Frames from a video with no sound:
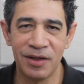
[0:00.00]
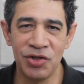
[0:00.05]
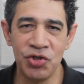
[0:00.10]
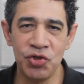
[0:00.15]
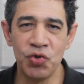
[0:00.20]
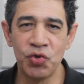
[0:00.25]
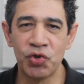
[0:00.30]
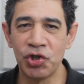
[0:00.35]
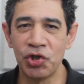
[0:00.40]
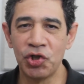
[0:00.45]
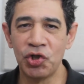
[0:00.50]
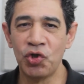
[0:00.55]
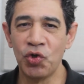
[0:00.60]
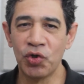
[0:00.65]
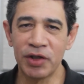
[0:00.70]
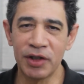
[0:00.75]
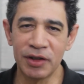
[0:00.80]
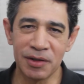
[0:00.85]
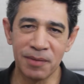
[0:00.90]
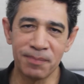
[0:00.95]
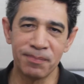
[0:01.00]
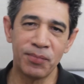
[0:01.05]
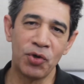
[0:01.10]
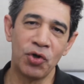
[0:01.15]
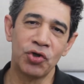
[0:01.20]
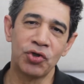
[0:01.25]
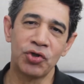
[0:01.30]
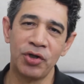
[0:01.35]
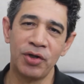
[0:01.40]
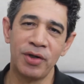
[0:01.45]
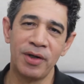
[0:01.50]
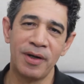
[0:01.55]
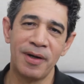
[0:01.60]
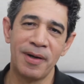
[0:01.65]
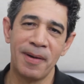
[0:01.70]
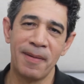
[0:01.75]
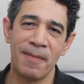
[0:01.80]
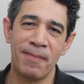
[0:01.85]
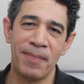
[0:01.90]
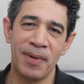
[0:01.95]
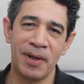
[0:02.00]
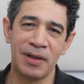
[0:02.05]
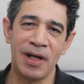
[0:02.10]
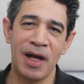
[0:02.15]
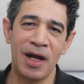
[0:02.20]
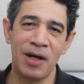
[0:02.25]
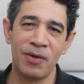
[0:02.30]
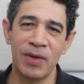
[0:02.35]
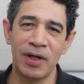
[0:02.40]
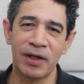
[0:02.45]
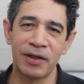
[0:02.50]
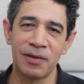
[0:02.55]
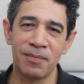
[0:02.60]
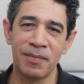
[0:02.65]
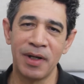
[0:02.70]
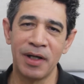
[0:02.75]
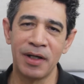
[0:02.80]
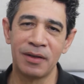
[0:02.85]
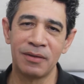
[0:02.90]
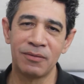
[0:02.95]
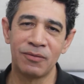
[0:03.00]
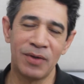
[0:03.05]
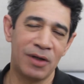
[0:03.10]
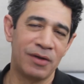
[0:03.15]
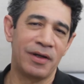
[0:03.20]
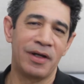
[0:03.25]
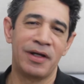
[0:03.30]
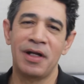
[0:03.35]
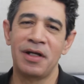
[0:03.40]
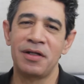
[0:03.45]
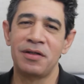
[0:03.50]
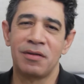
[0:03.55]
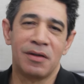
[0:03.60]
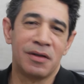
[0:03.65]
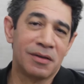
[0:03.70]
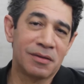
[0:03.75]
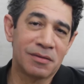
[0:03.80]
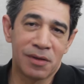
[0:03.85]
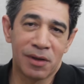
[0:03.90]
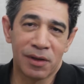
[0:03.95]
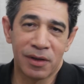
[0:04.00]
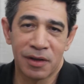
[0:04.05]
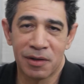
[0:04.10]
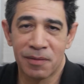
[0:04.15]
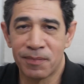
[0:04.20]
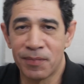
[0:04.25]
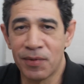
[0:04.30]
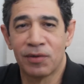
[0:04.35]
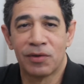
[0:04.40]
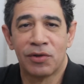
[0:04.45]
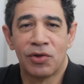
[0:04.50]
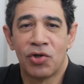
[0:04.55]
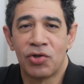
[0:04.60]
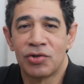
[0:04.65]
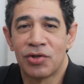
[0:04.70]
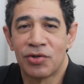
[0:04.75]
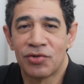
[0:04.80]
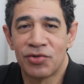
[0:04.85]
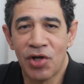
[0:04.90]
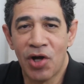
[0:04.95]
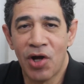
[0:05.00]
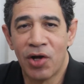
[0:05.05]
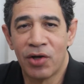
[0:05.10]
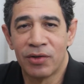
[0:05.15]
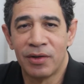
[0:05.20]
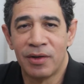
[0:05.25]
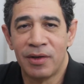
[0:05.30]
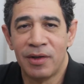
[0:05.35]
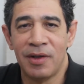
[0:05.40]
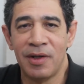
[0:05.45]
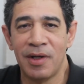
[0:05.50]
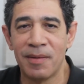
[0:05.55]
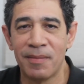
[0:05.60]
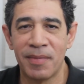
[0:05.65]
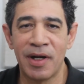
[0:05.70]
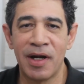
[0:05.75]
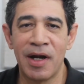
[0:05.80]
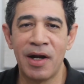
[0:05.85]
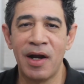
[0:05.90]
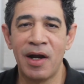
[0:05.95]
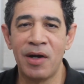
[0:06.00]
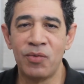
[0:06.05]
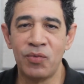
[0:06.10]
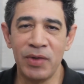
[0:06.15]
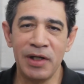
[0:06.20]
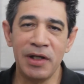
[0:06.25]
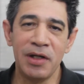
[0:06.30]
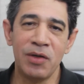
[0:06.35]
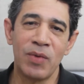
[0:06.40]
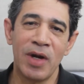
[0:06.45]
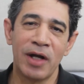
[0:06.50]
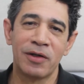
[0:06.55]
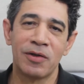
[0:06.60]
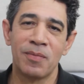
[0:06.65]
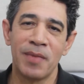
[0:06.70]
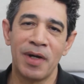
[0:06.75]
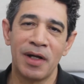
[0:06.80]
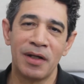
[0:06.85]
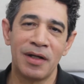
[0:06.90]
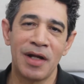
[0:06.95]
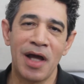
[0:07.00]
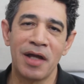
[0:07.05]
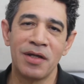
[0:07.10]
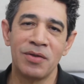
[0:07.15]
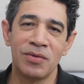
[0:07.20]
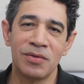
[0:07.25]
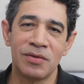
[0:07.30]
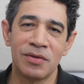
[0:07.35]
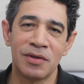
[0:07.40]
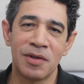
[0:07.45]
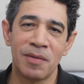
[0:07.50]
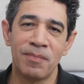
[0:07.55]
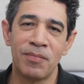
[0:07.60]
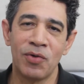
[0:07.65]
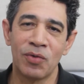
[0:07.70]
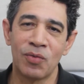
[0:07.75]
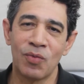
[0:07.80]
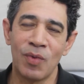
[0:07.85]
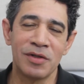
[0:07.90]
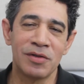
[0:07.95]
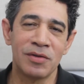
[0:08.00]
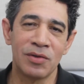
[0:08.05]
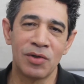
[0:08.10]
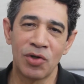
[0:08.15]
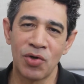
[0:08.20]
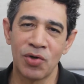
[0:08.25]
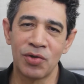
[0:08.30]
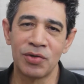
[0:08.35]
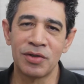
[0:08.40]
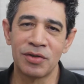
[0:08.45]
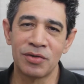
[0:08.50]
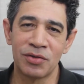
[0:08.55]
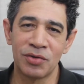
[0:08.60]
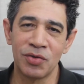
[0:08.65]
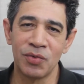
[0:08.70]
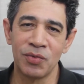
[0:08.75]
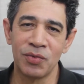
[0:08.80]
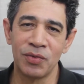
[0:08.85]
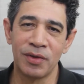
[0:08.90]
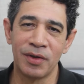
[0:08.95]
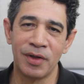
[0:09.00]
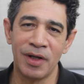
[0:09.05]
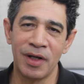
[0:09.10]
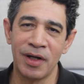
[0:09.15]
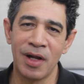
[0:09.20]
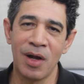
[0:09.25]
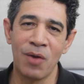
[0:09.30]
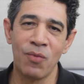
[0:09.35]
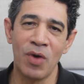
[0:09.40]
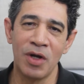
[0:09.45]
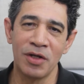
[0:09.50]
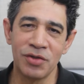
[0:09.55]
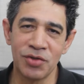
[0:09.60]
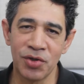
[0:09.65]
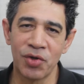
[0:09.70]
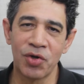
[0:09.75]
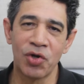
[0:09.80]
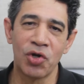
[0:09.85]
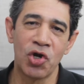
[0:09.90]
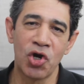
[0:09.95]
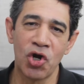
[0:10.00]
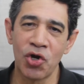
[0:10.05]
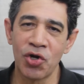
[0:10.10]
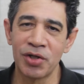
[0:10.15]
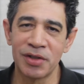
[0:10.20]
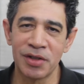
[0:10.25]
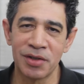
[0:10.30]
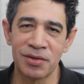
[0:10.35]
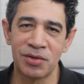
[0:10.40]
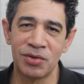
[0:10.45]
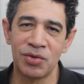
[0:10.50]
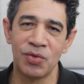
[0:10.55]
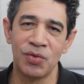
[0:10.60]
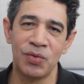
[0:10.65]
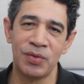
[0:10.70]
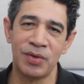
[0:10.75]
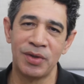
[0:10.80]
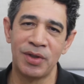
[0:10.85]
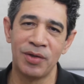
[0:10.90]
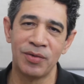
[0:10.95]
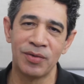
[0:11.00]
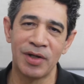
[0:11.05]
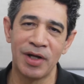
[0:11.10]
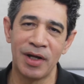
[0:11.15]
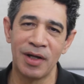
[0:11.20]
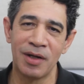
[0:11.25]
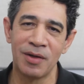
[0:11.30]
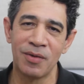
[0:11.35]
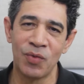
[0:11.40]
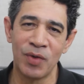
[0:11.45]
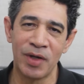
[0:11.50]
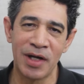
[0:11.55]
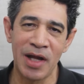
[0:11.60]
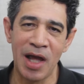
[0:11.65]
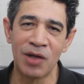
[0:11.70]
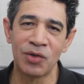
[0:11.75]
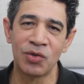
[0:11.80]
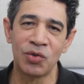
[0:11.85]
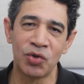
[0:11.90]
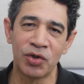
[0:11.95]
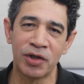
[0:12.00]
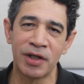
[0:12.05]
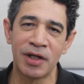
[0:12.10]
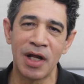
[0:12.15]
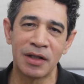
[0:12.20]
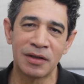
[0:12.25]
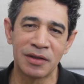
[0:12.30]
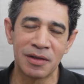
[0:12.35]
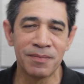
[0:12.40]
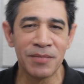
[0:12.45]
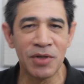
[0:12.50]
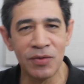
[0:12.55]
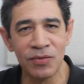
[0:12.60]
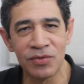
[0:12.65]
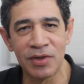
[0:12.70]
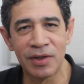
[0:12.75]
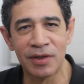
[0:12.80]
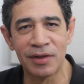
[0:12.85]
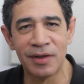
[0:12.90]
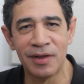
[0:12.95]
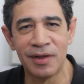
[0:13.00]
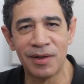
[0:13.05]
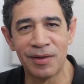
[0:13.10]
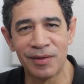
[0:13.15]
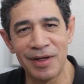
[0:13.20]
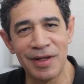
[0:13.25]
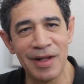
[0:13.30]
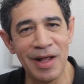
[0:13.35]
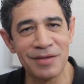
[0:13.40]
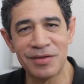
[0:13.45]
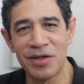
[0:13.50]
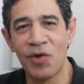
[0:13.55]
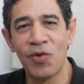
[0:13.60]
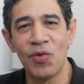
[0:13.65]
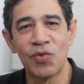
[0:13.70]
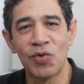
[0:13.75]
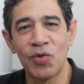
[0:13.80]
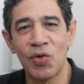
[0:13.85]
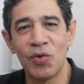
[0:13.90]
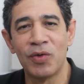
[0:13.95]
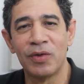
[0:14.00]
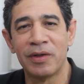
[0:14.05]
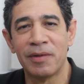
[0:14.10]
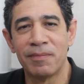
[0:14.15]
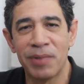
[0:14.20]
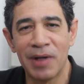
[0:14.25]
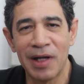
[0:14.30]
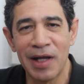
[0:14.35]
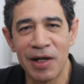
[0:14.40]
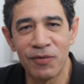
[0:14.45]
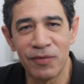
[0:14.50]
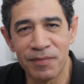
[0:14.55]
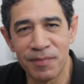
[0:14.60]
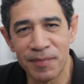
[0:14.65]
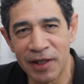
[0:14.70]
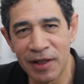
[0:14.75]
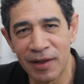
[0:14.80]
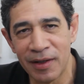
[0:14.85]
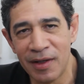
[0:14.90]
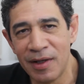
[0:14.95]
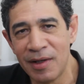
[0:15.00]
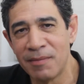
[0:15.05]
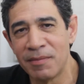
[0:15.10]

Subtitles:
You can look at the book, but I recommend, initially just look at the book, learn the song, but I really recommend not using the book once you learn this tune. And I want you to learn this tune, okay, without looking at the music. Okay, that's the whole goal of playing with me.